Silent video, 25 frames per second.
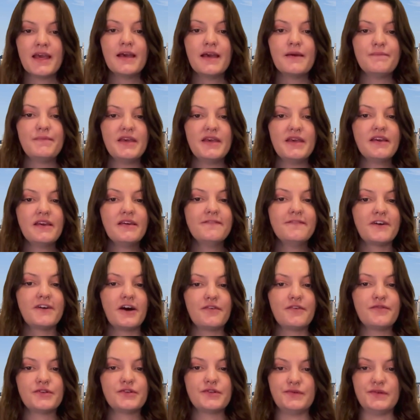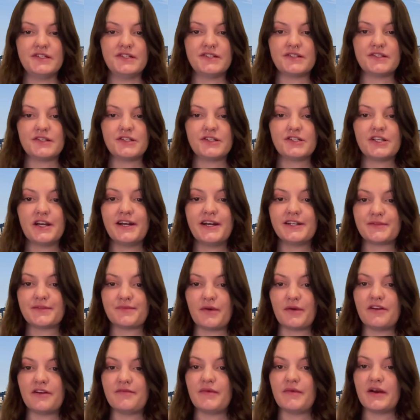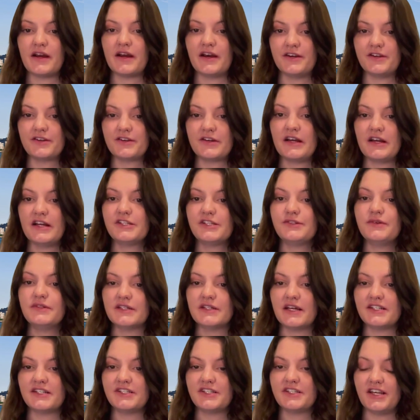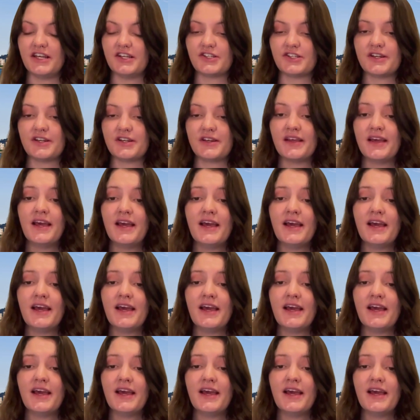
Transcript: Being involved with research as part of my undergraduate education